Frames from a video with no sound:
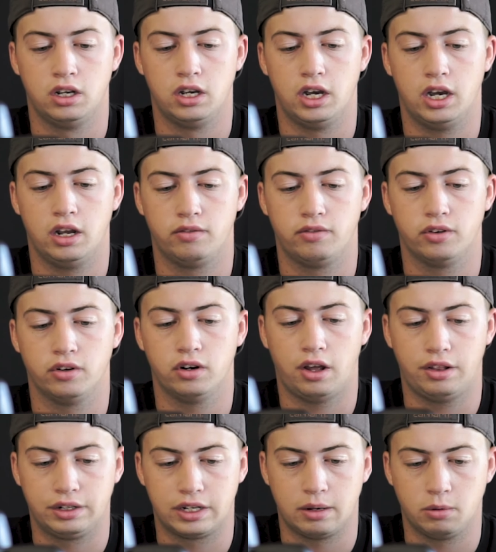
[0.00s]
And for
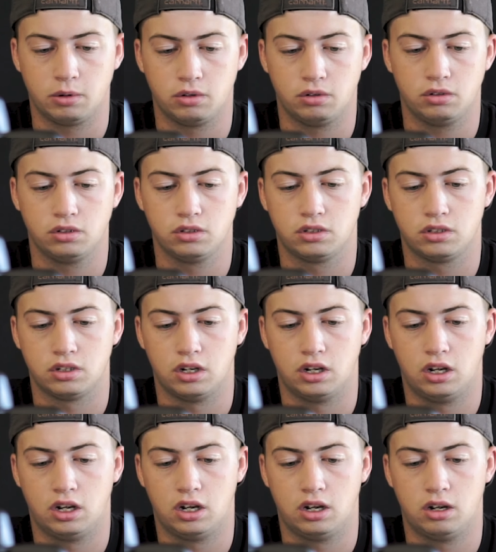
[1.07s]
other chemicals,
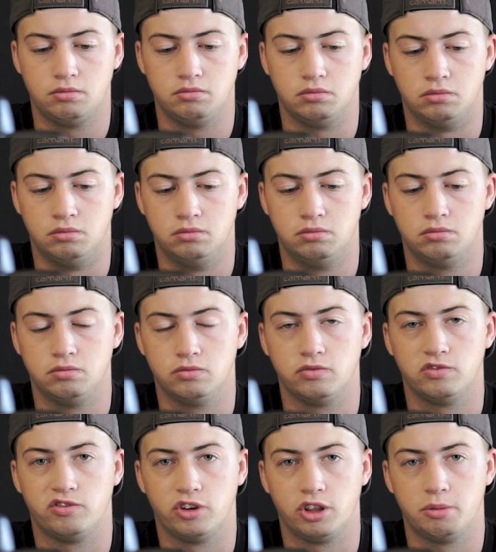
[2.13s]

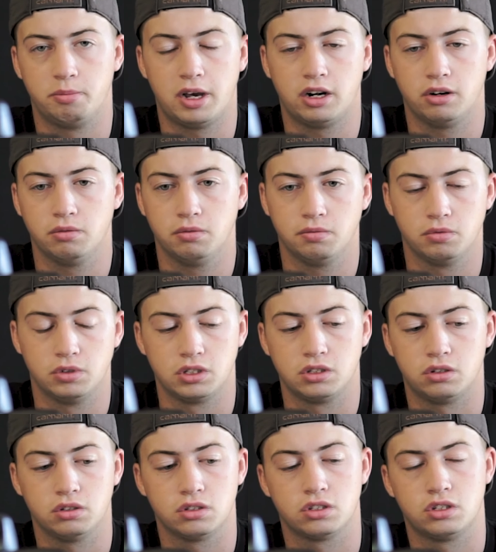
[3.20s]
for the better
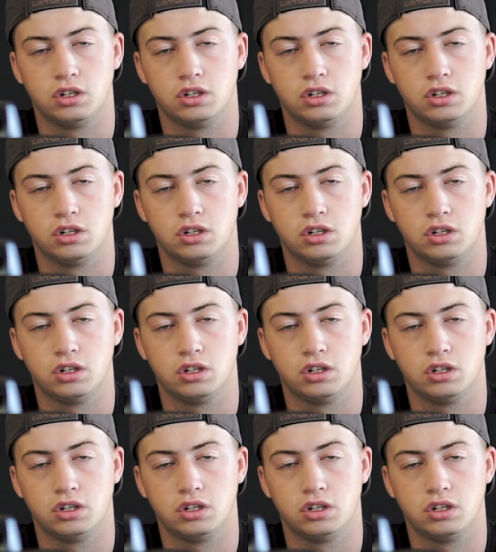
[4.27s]
results,